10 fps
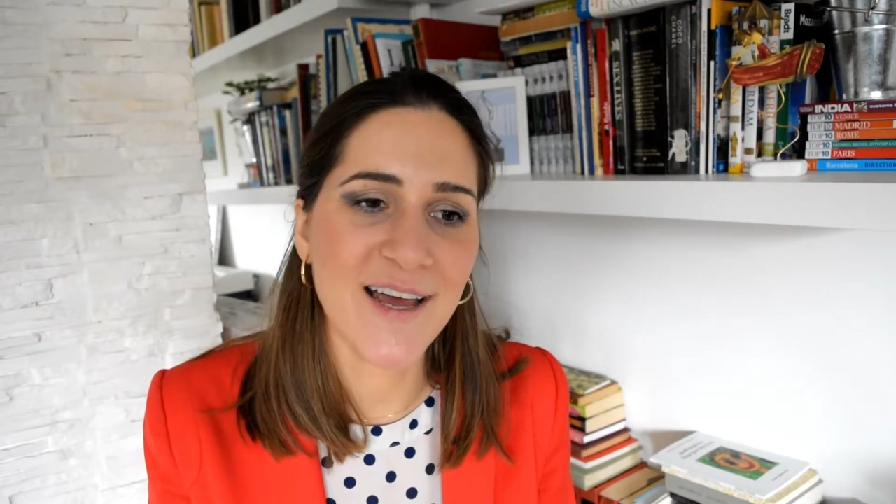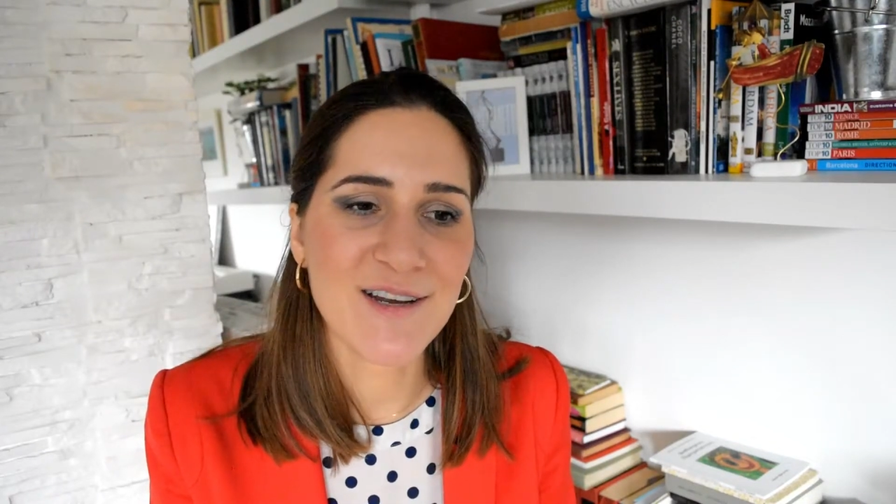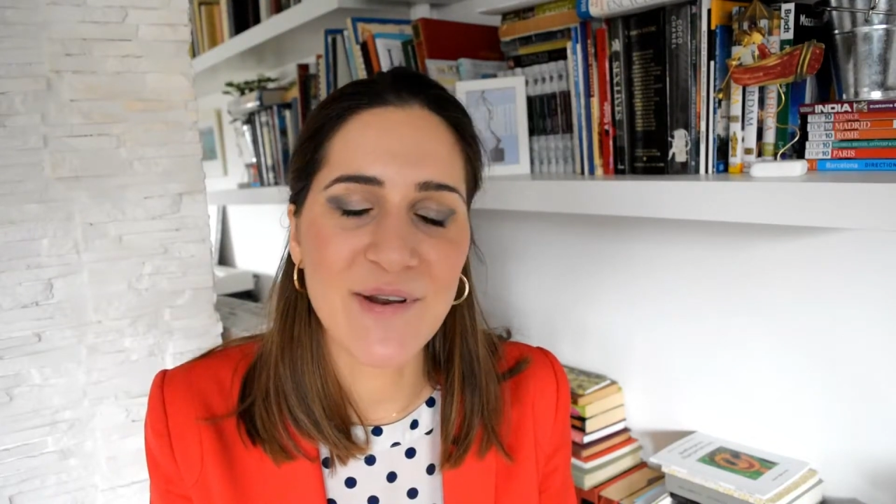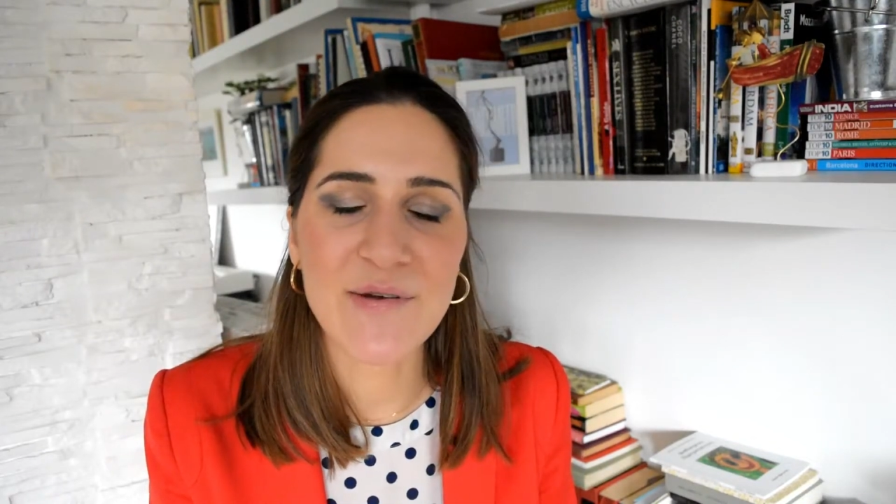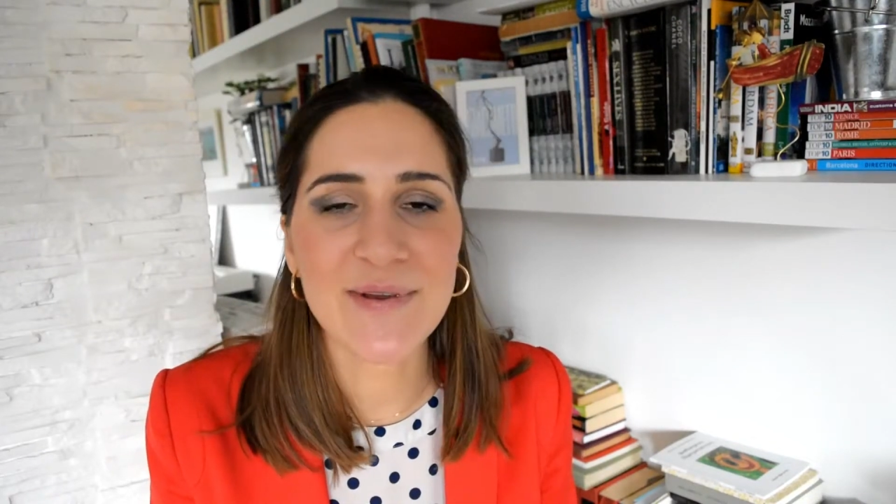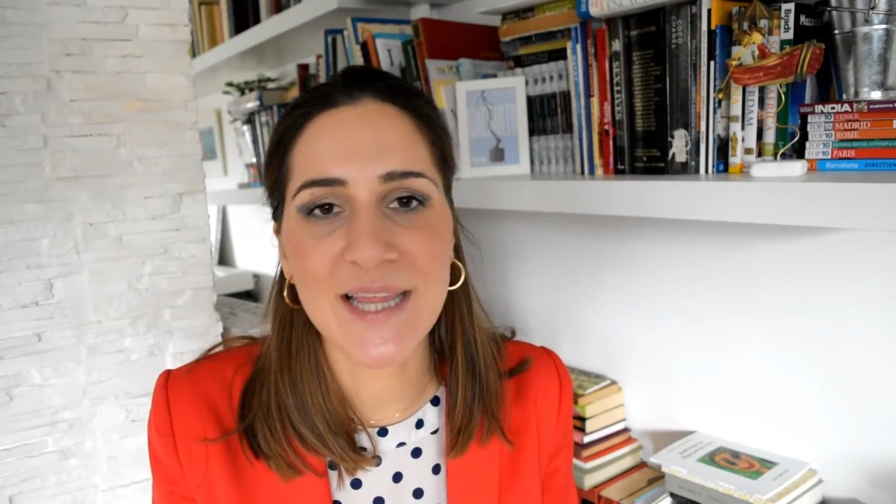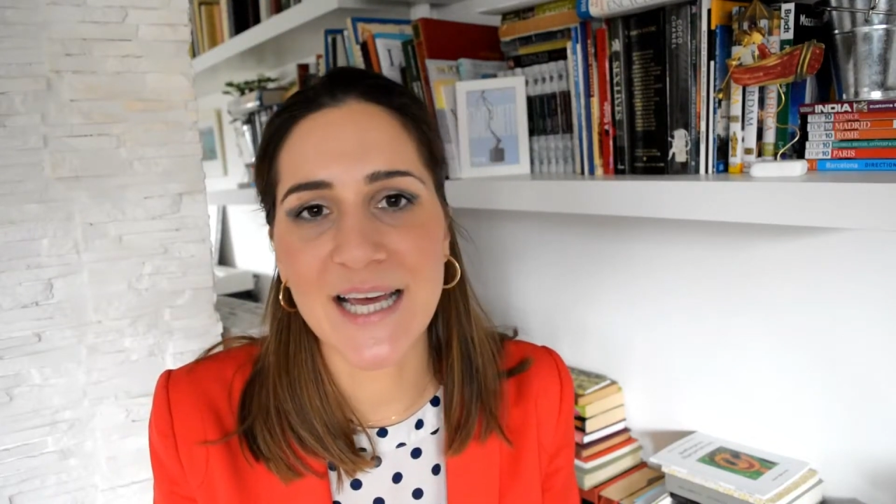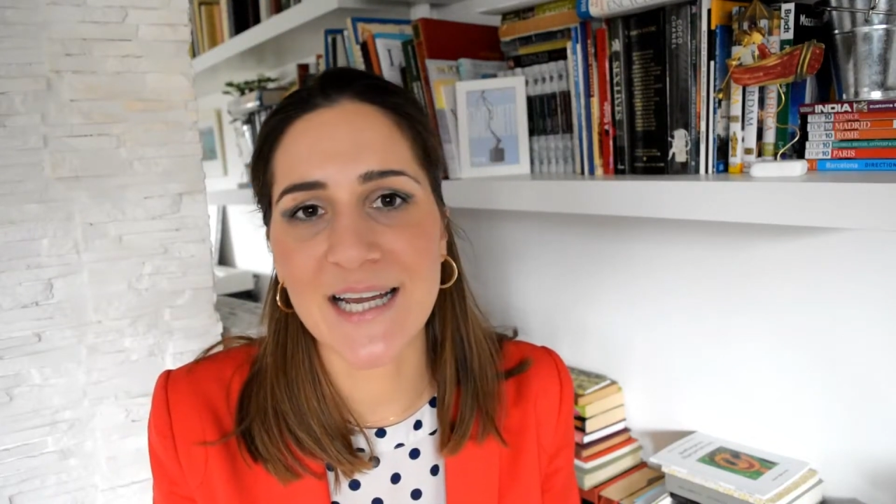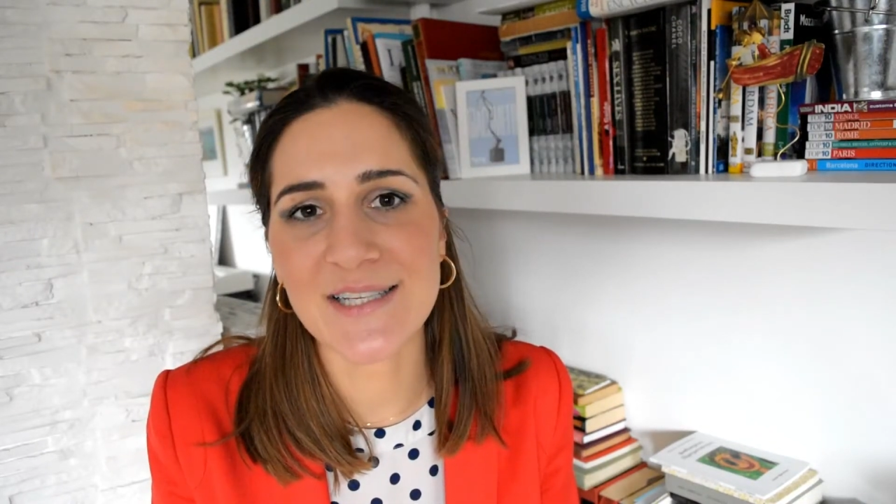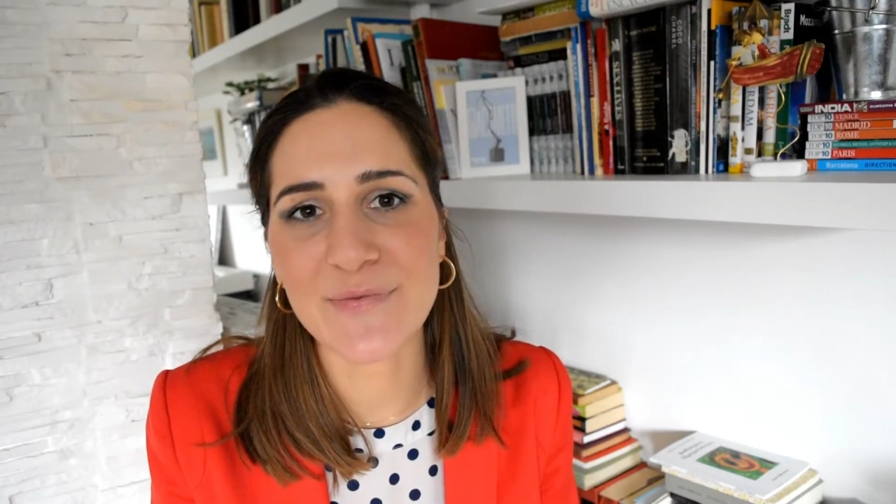and knowing
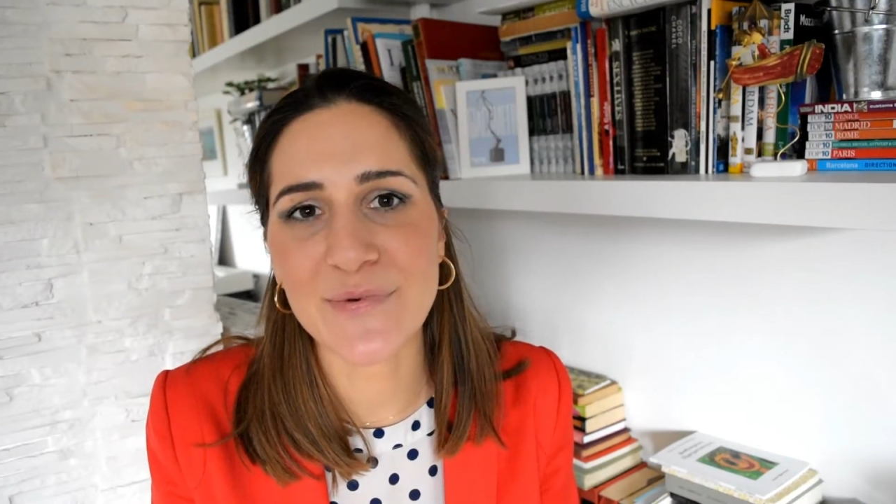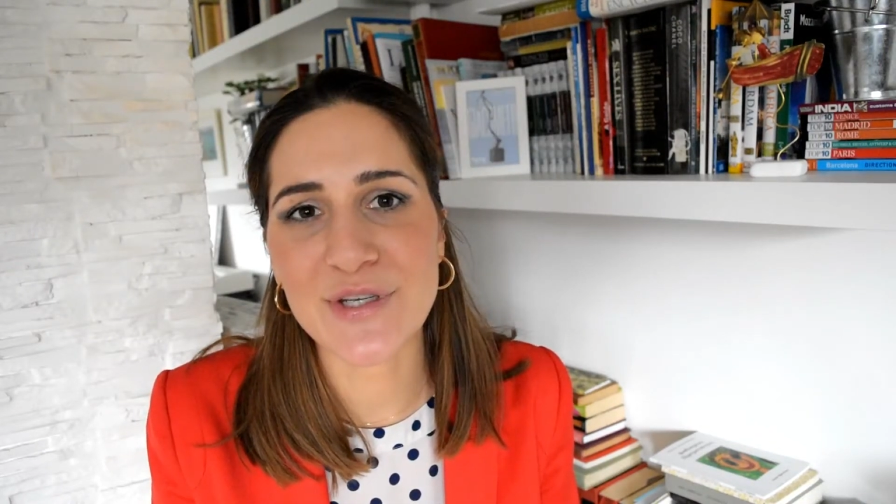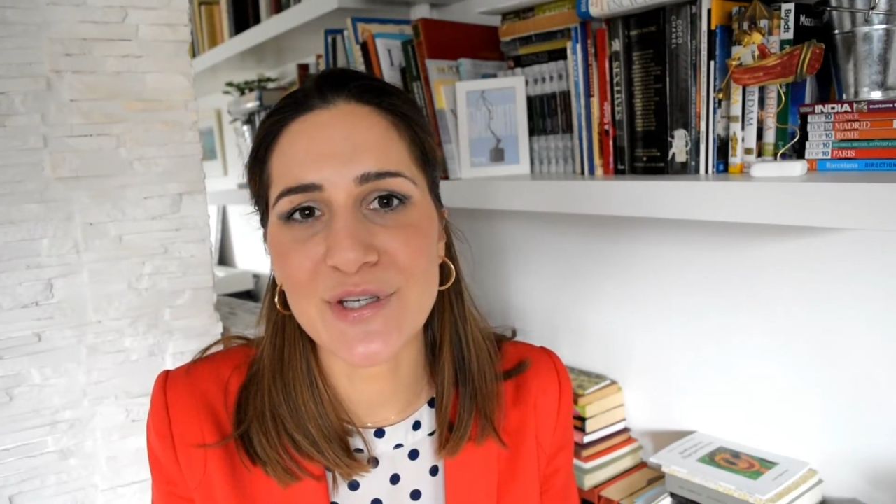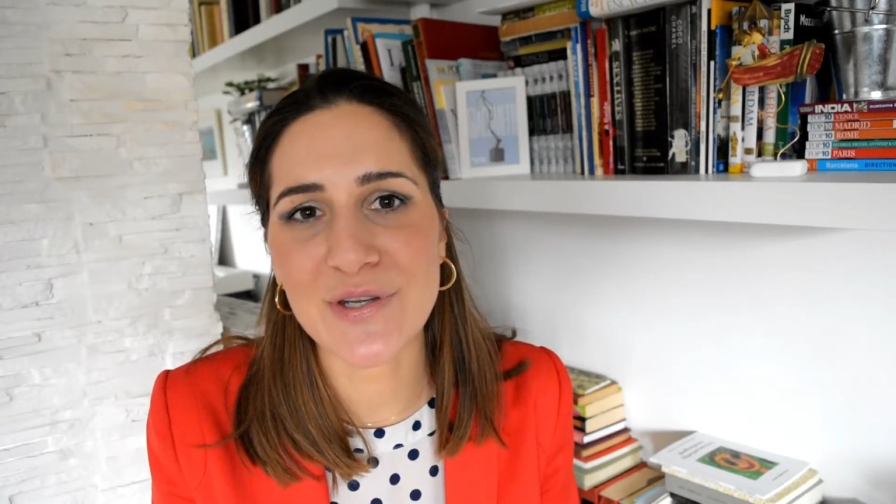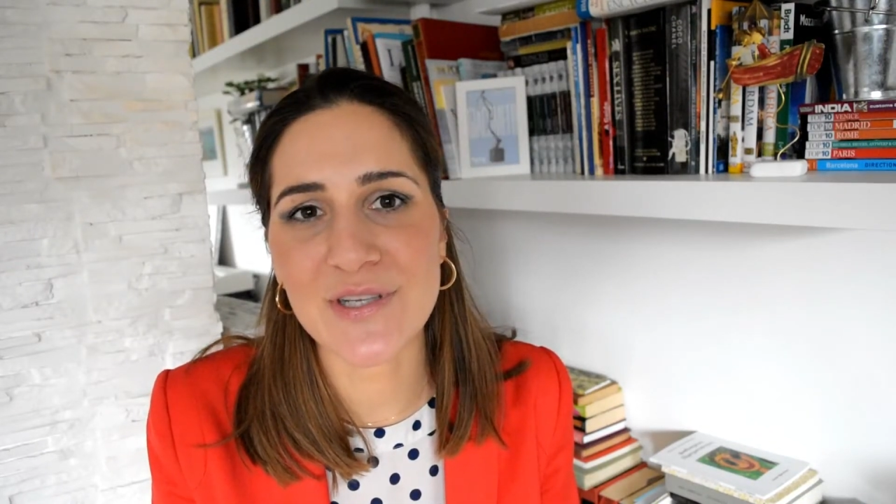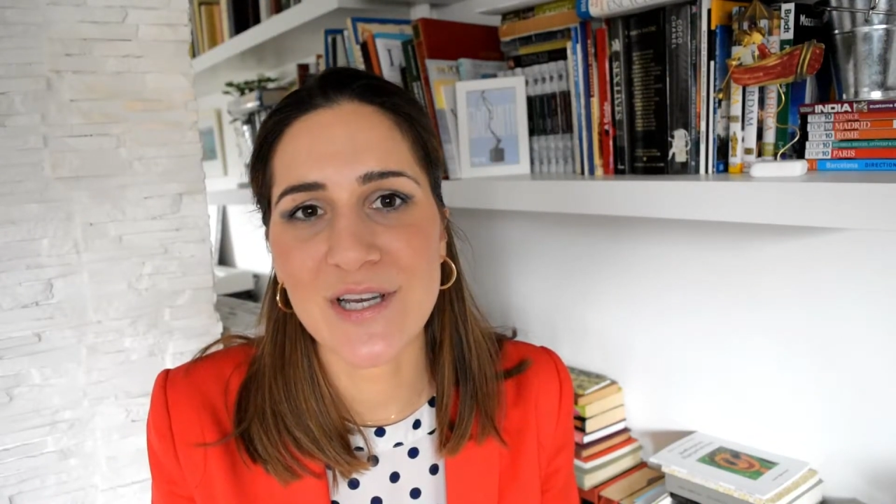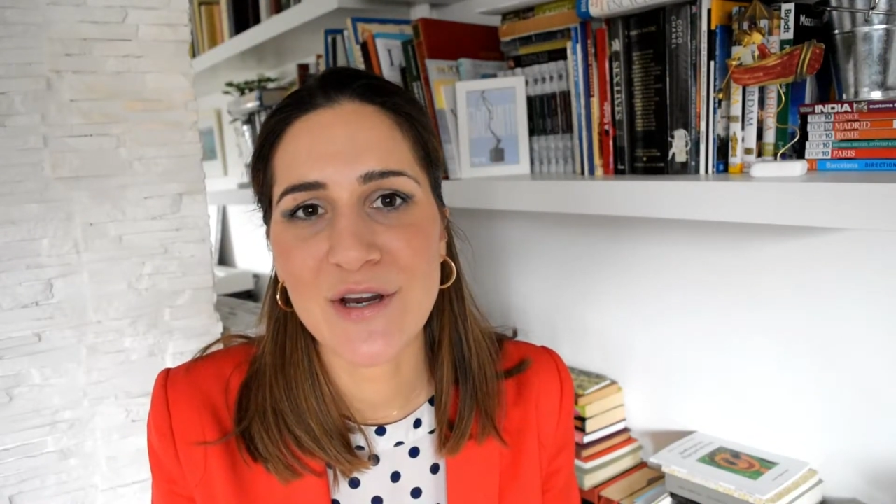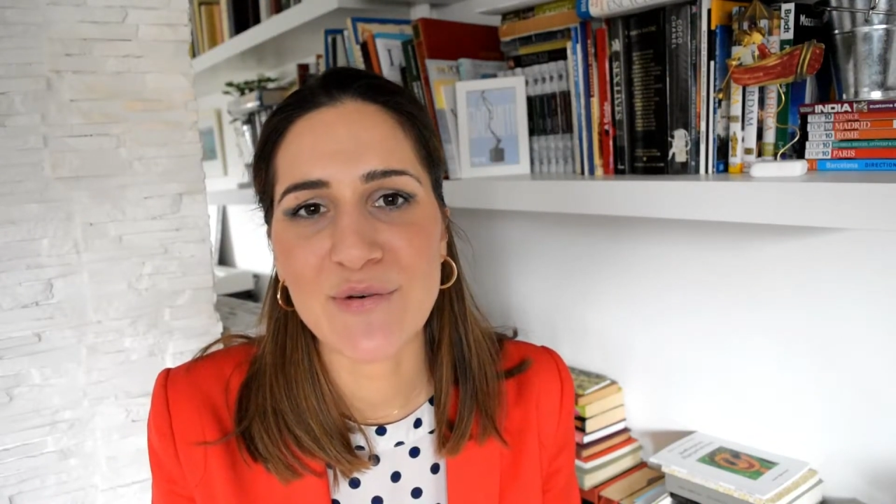that we should